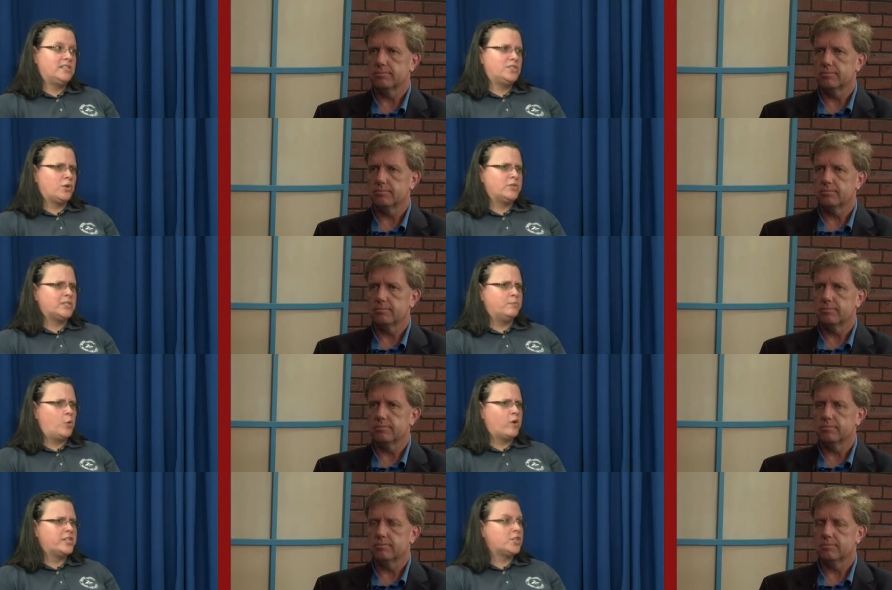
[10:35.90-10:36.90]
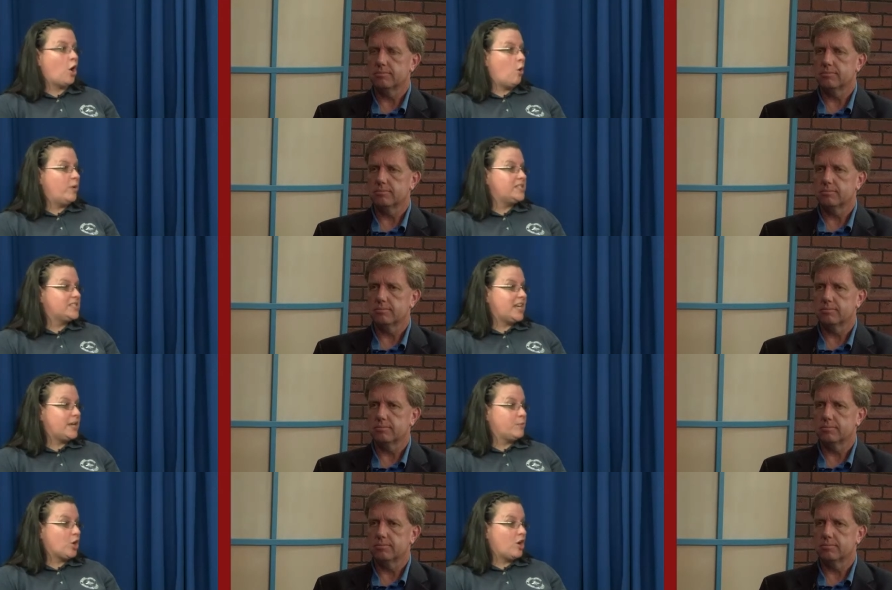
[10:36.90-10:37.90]
Speaker 1: So it's important to always
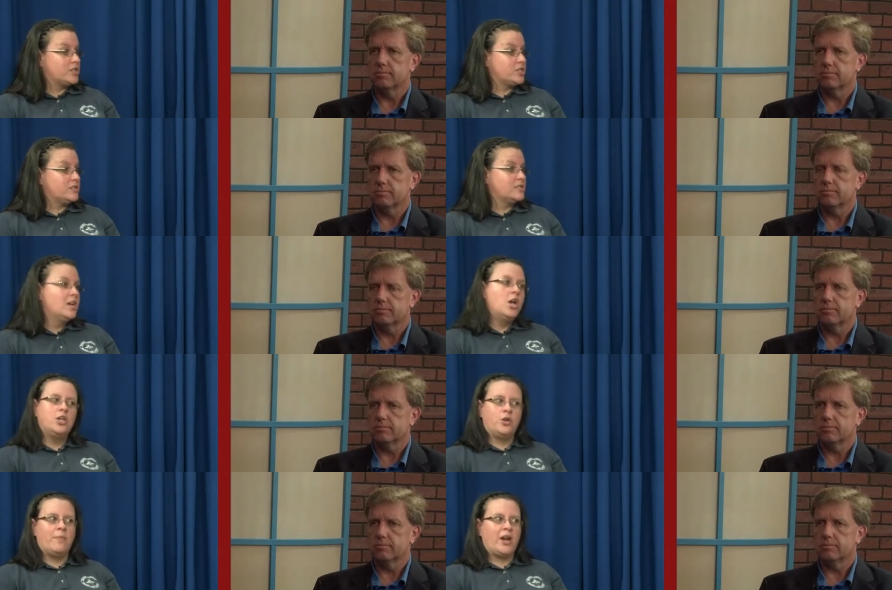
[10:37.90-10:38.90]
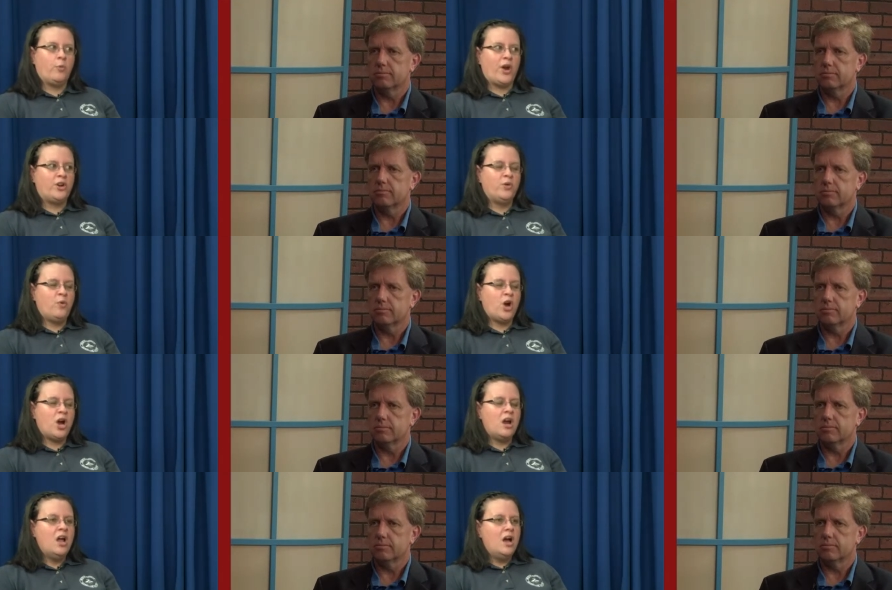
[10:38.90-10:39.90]
take precautions no matter where you
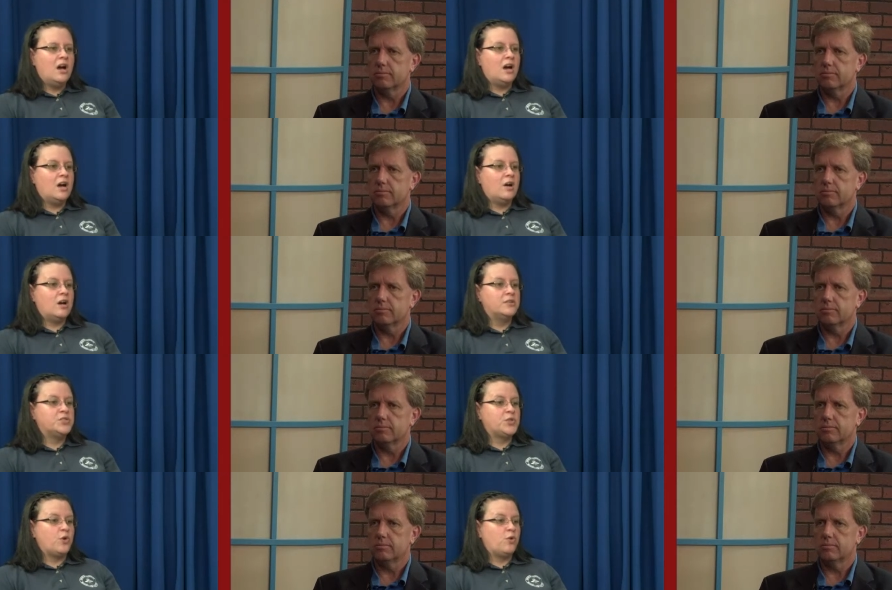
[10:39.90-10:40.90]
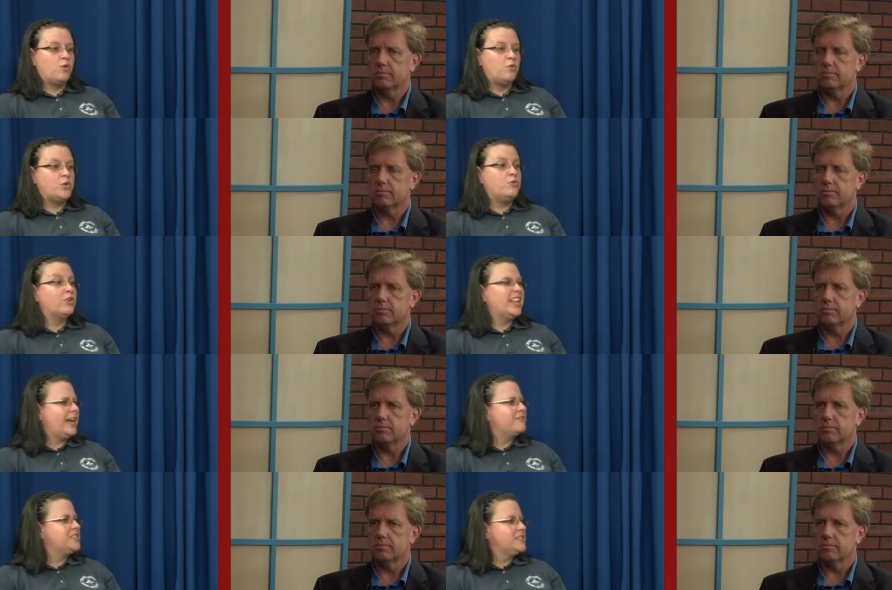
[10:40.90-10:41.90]
are. Uh, so you really
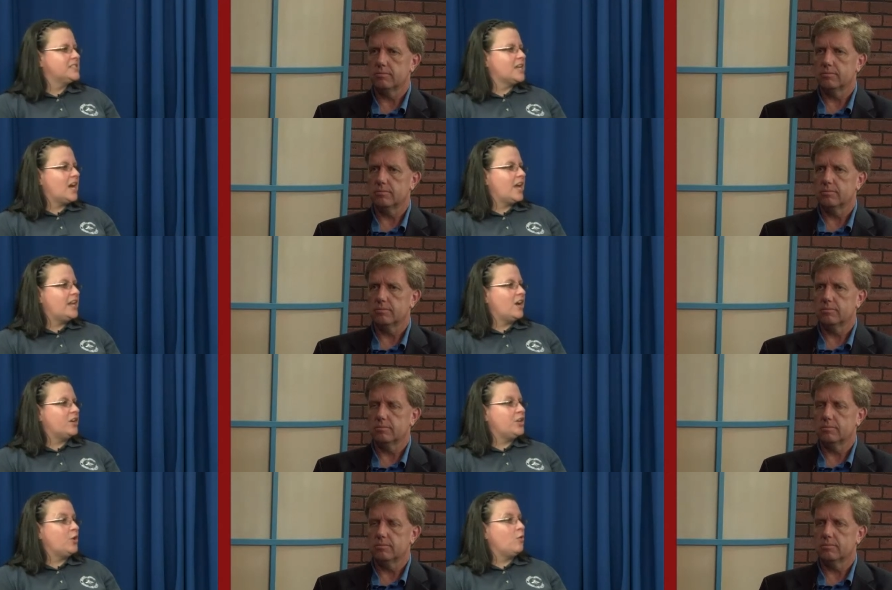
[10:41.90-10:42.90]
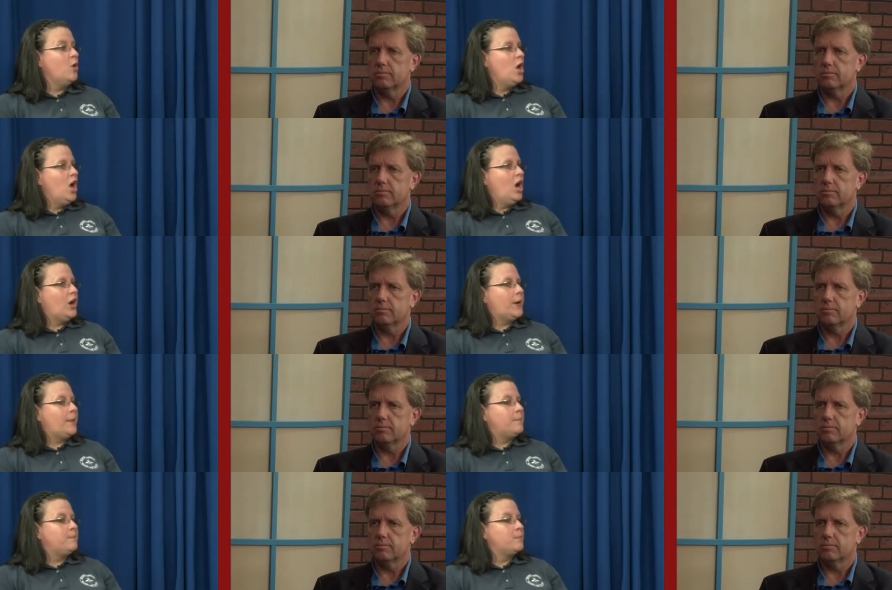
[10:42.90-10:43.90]
have to decide, uh, you know,
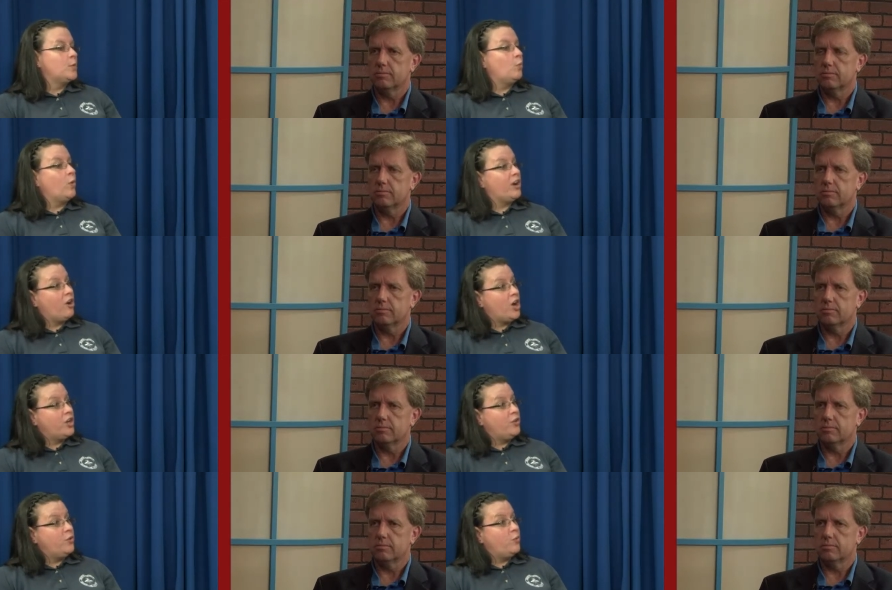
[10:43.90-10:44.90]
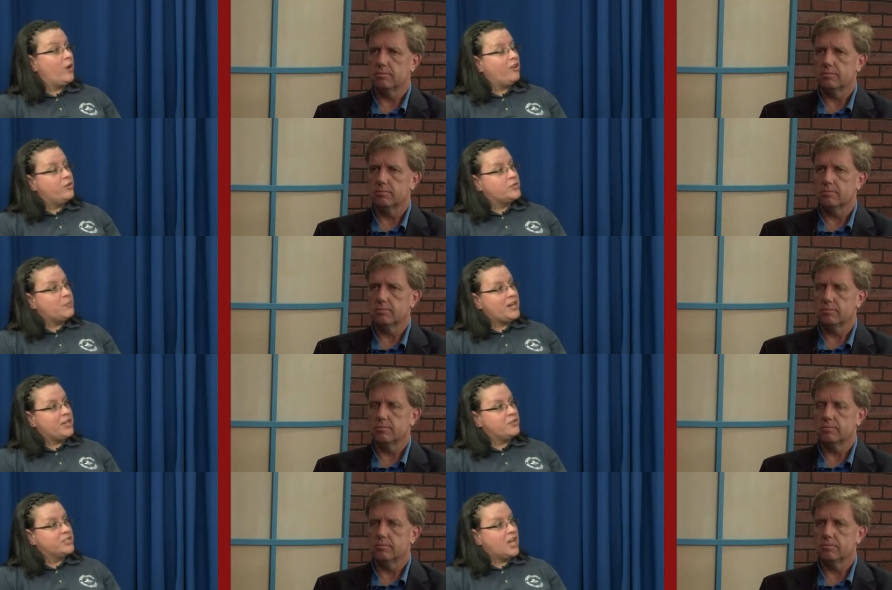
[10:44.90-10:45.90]
um, where are you? Where are you
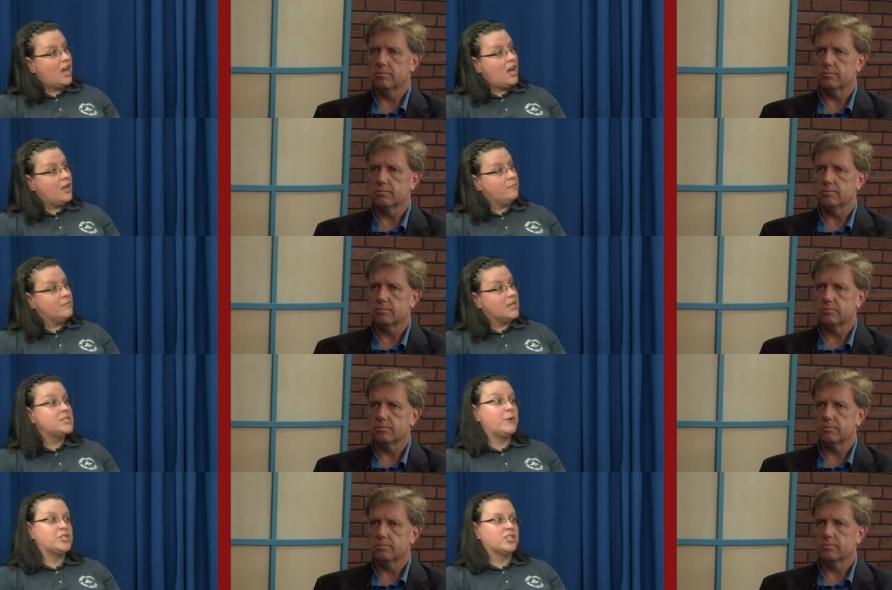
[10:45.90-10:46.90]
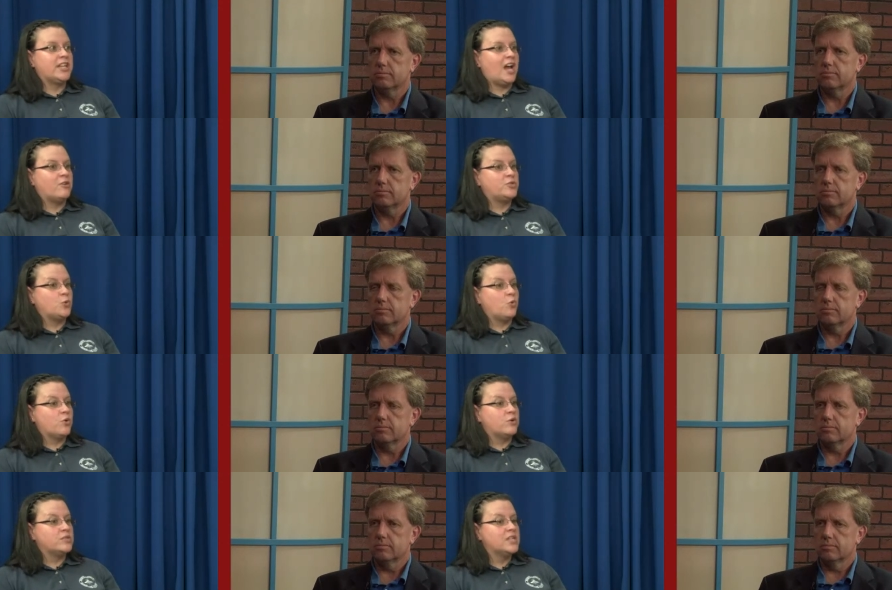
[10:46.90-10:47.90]
spending your time, especially
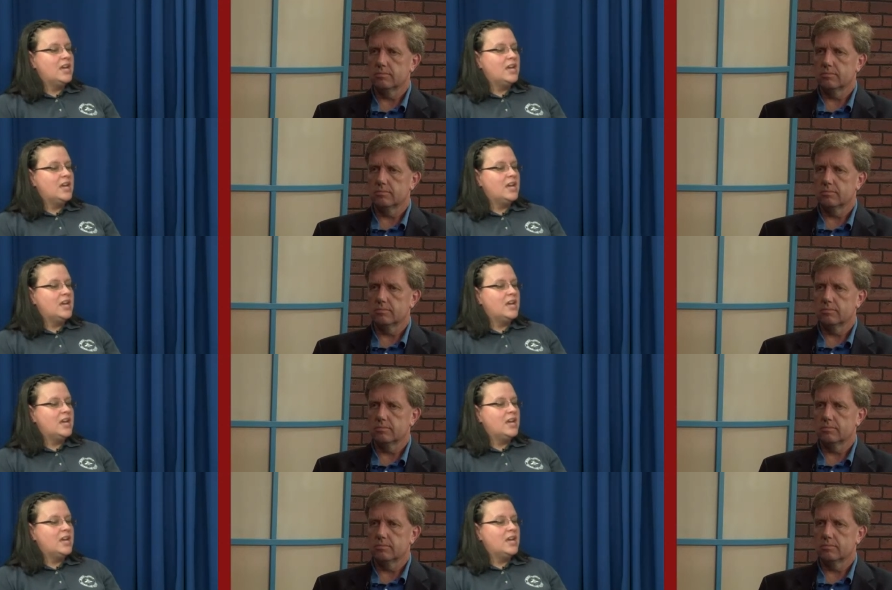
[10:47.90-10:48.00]
outdoors?